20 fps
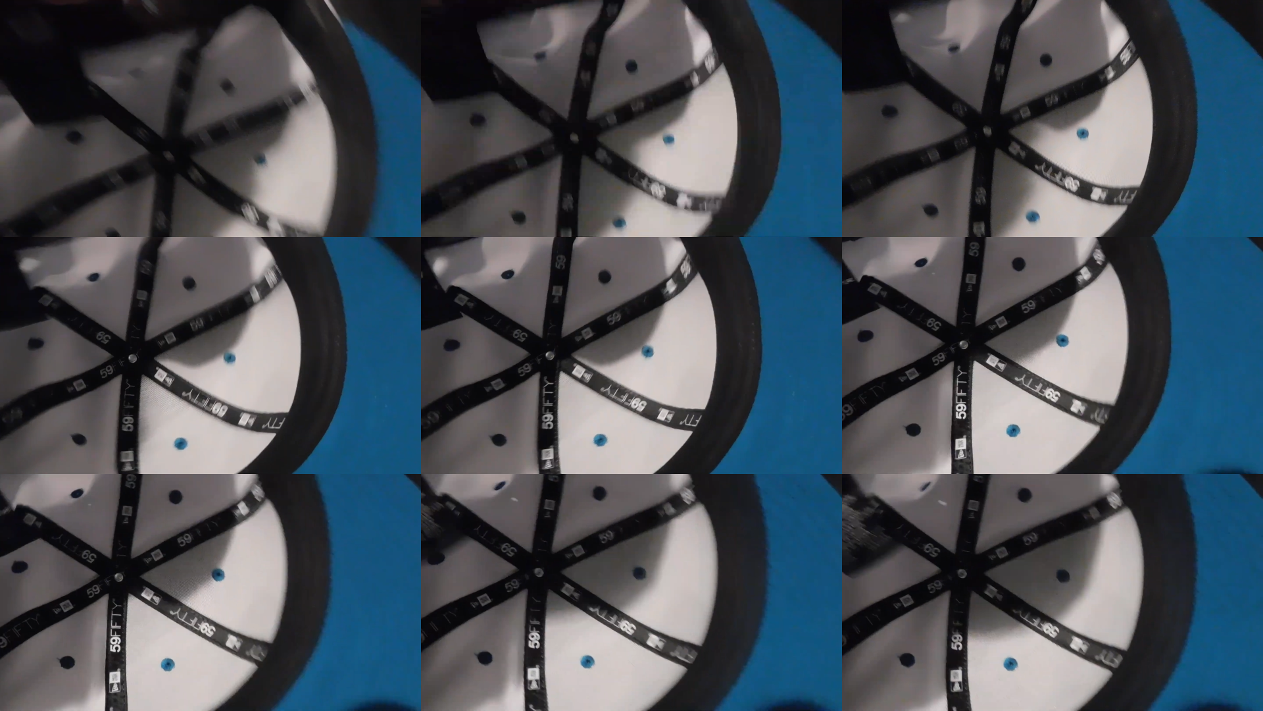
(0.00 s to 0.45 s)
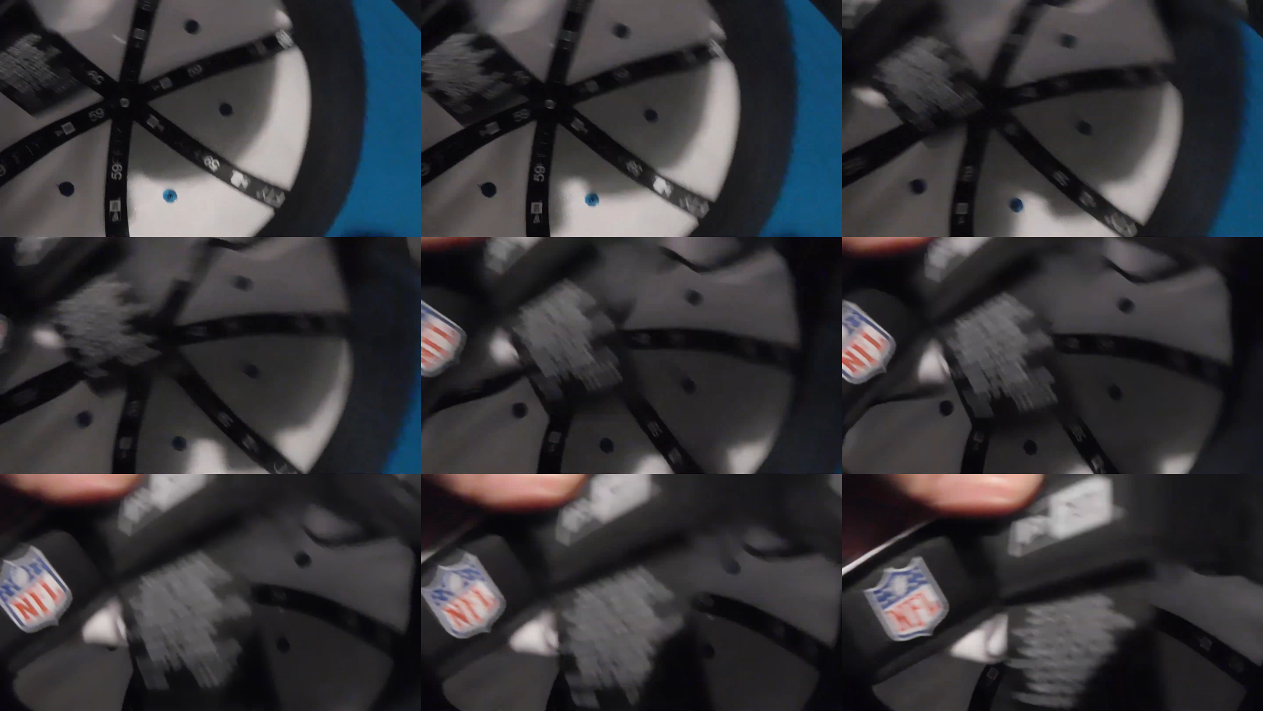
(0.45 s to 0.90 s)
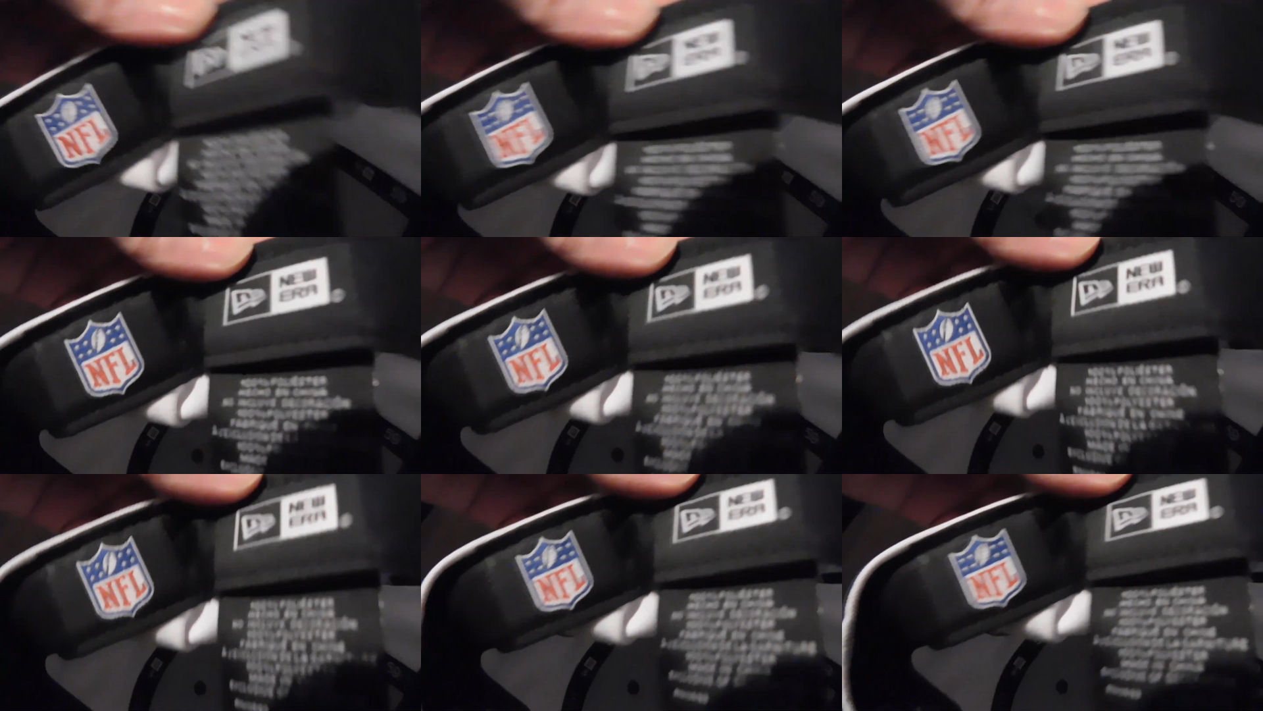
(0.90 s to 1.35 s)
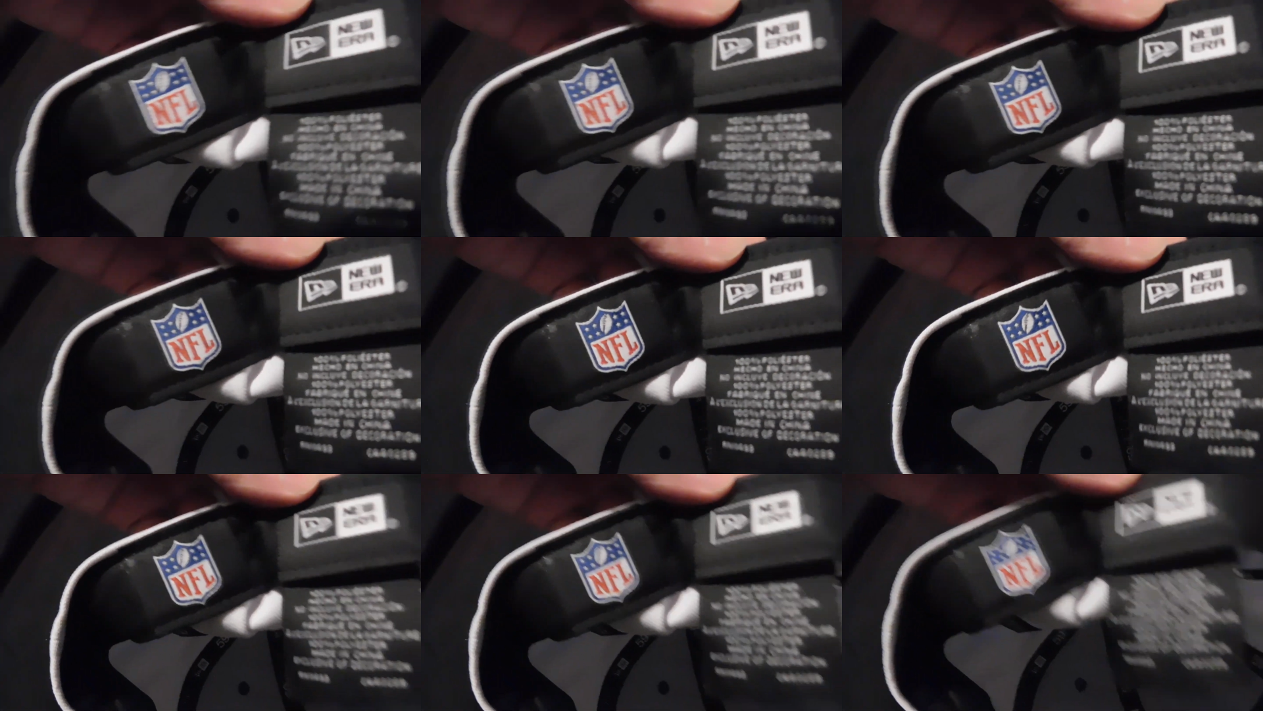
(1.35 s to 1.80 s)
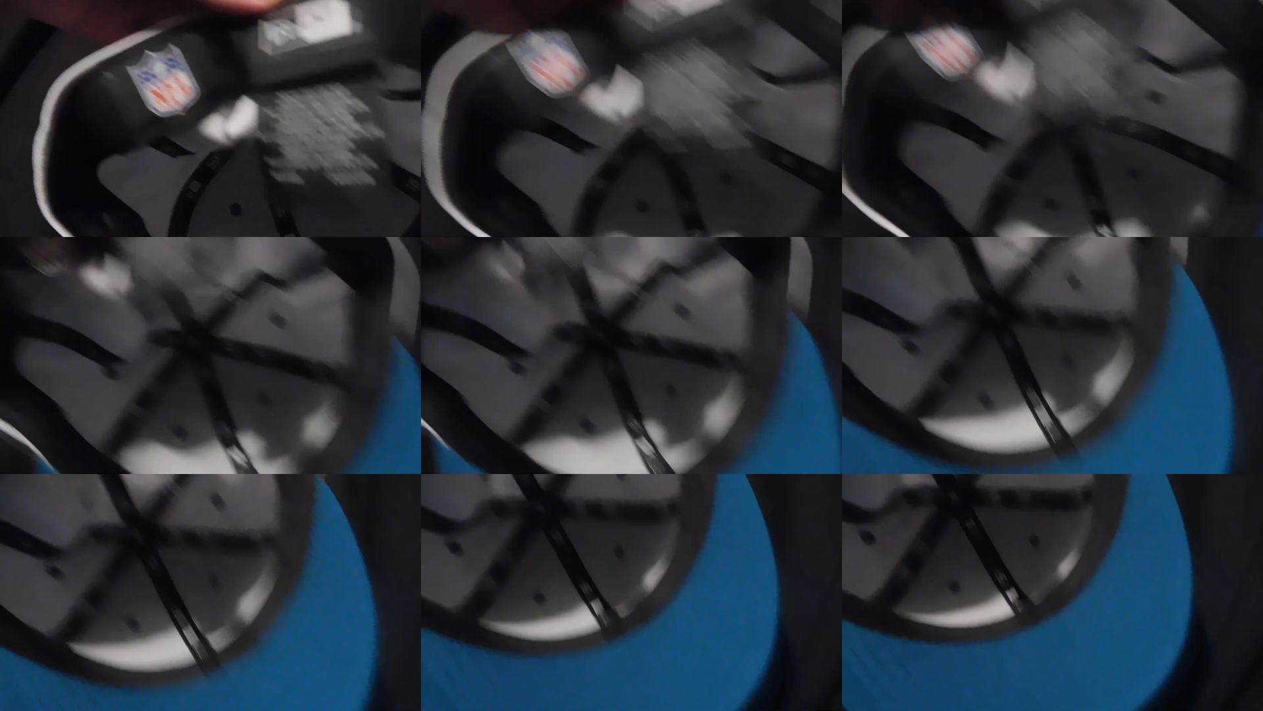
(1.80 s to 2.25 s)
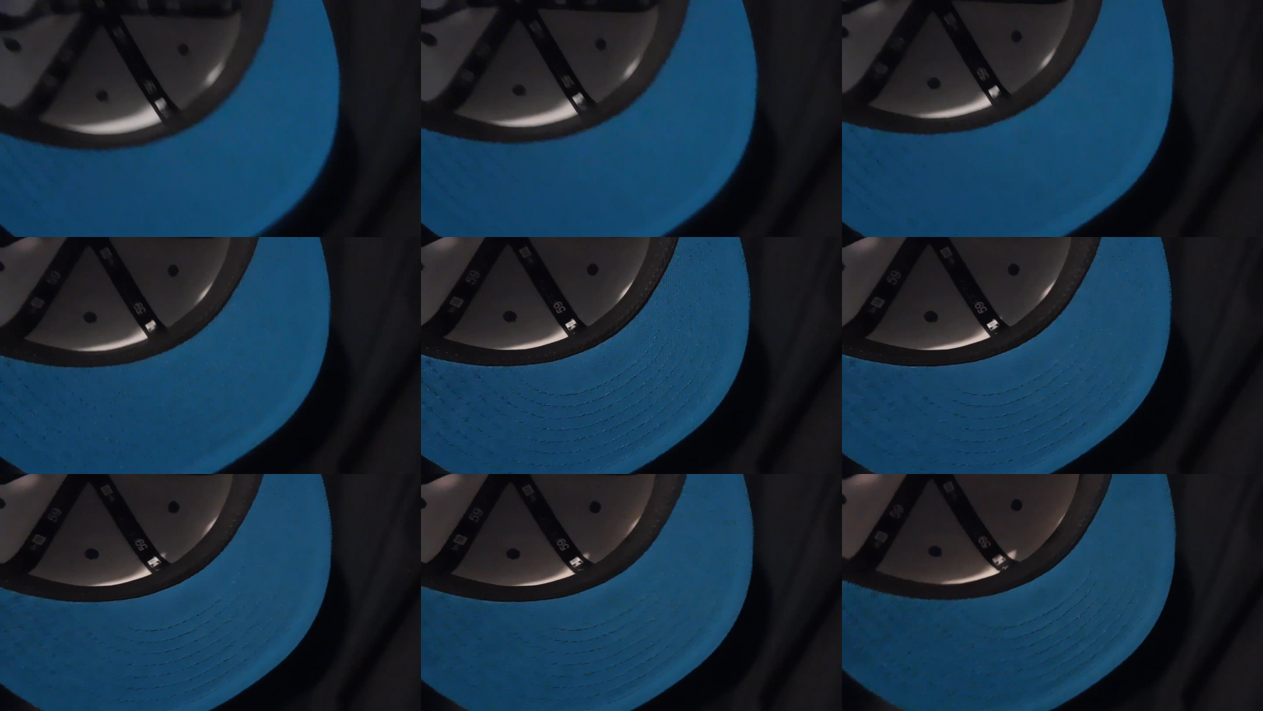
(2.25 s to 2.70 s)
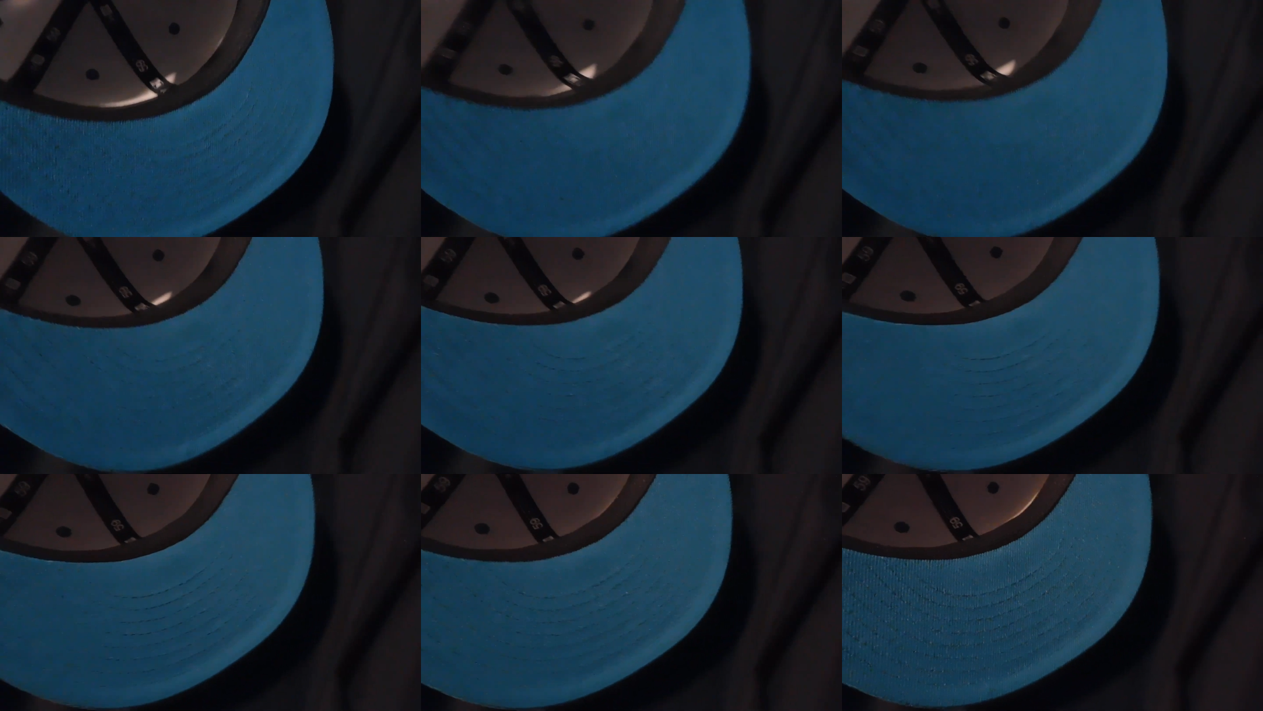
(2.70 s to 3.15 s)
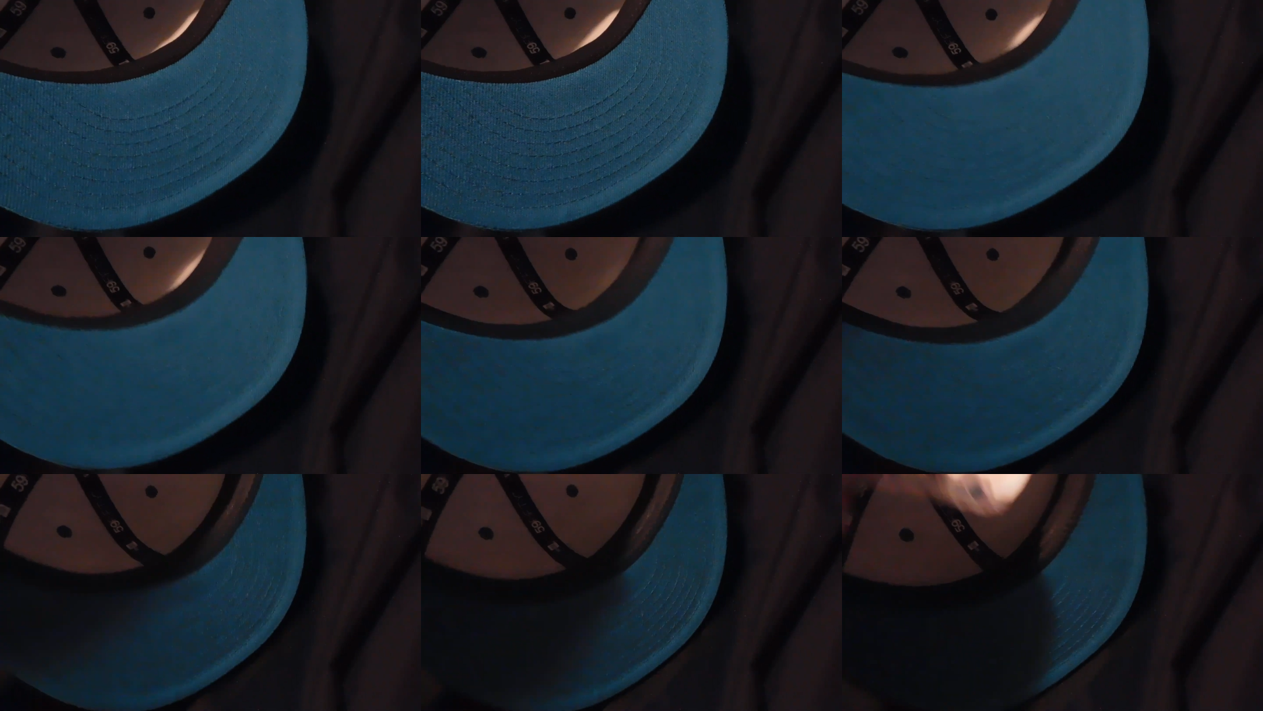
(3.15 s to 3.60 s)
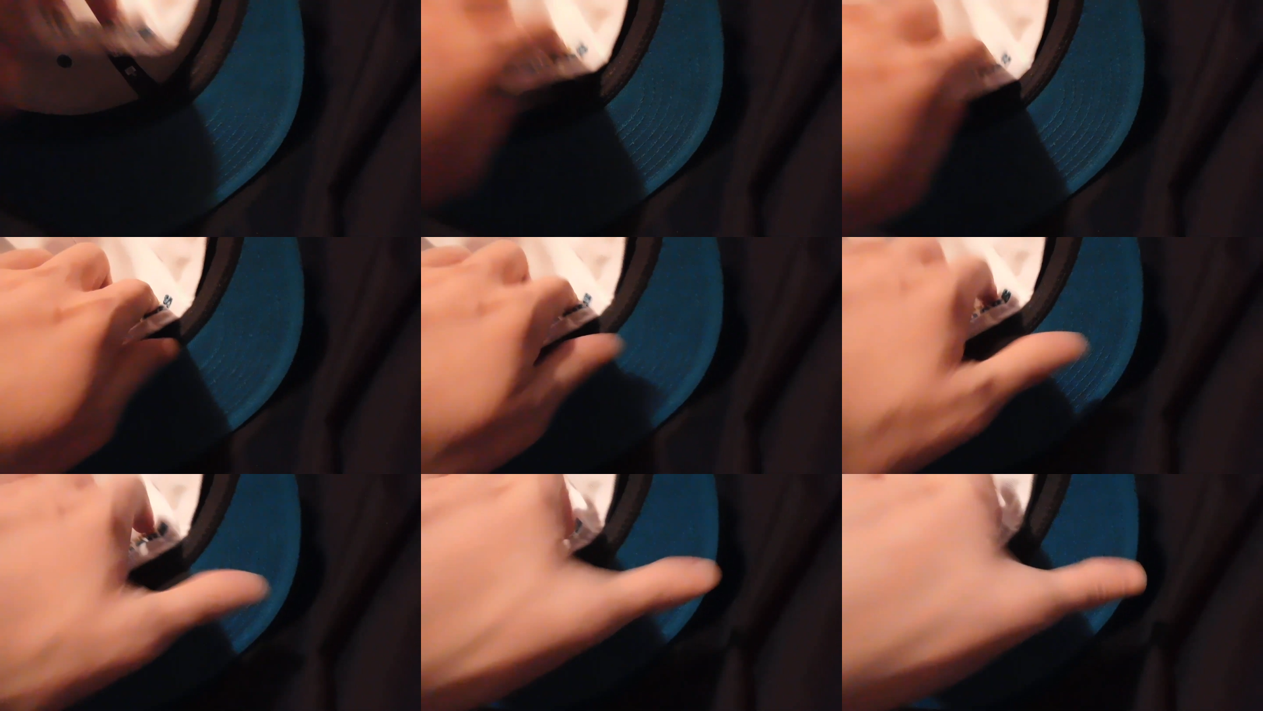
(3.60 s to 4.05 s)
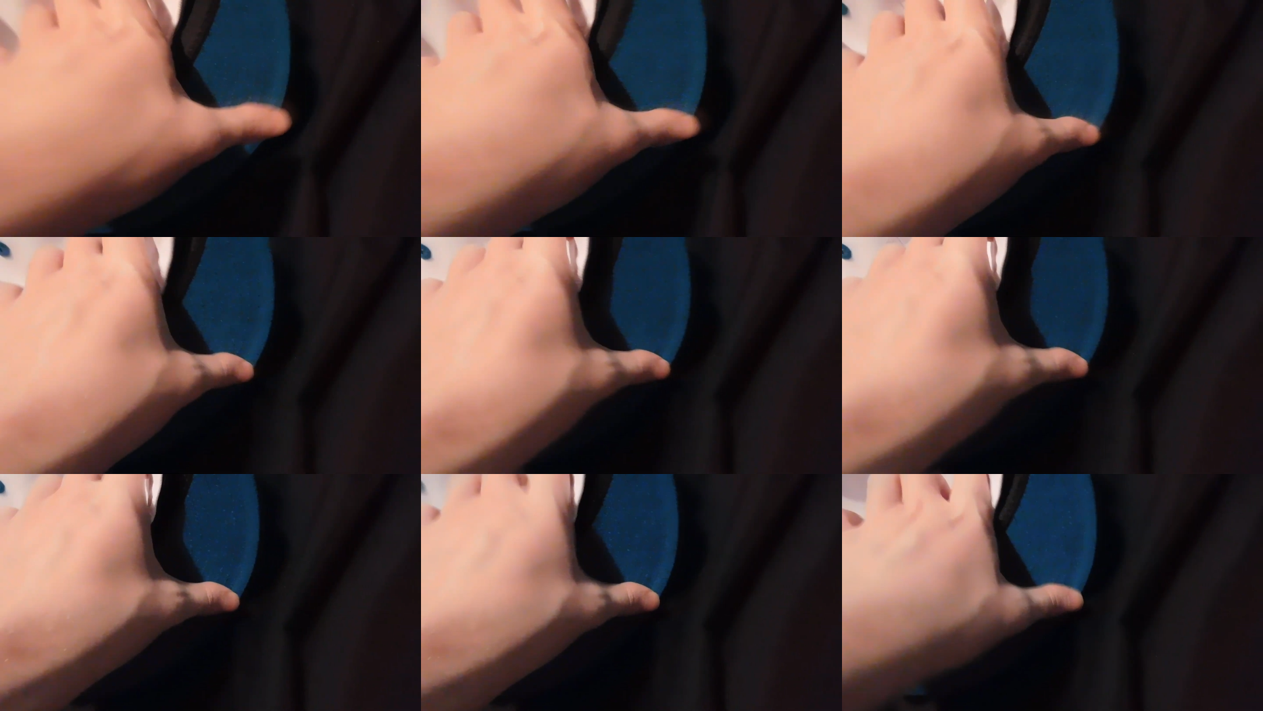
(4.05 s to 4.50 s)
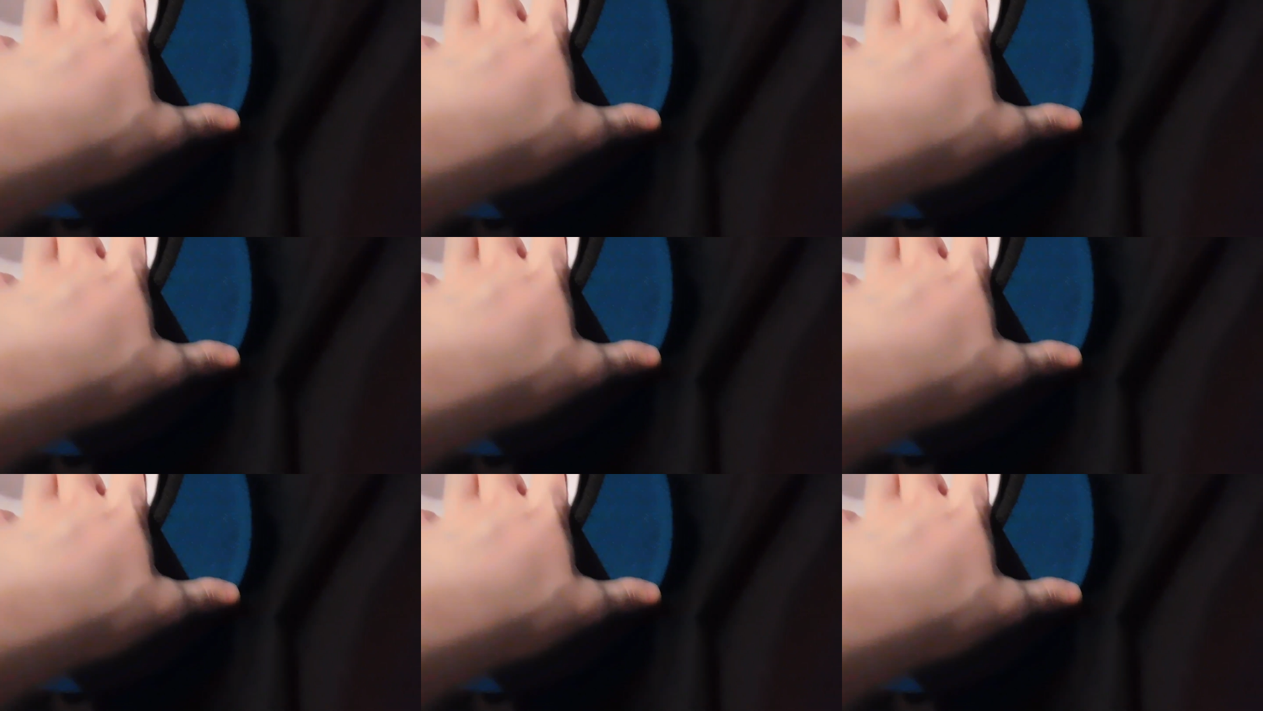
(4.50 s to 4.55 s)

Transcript: Nobody's mouth can be seen.